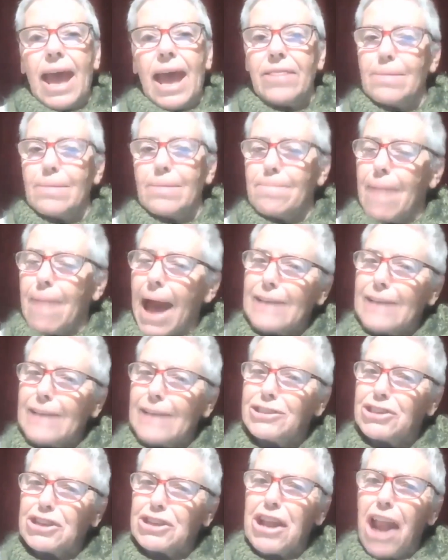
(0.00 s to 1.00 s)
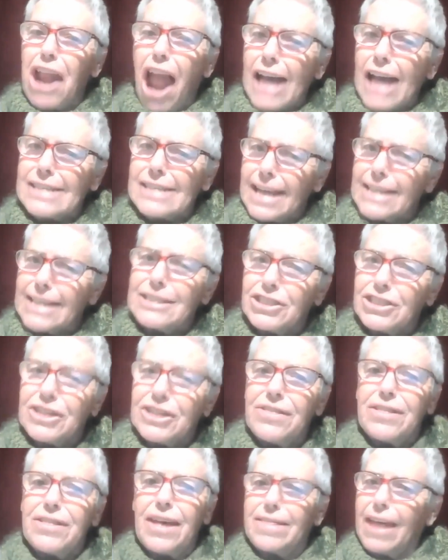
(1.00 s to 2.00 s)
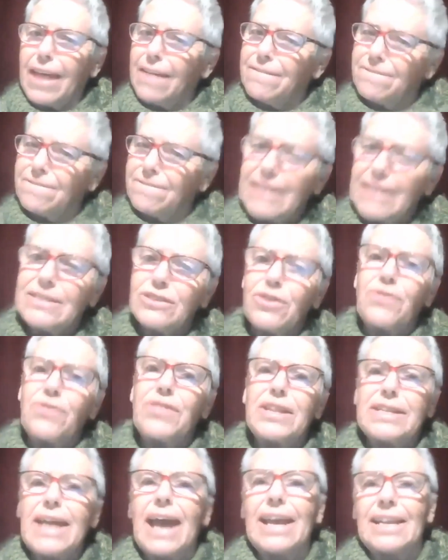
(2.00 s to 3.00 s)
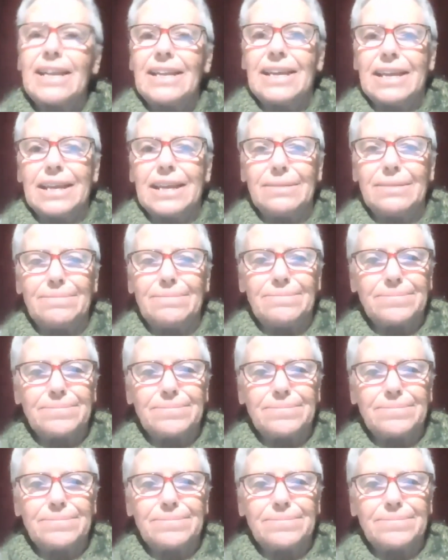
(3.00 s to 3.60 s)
and the marginalisation that they face on the daily.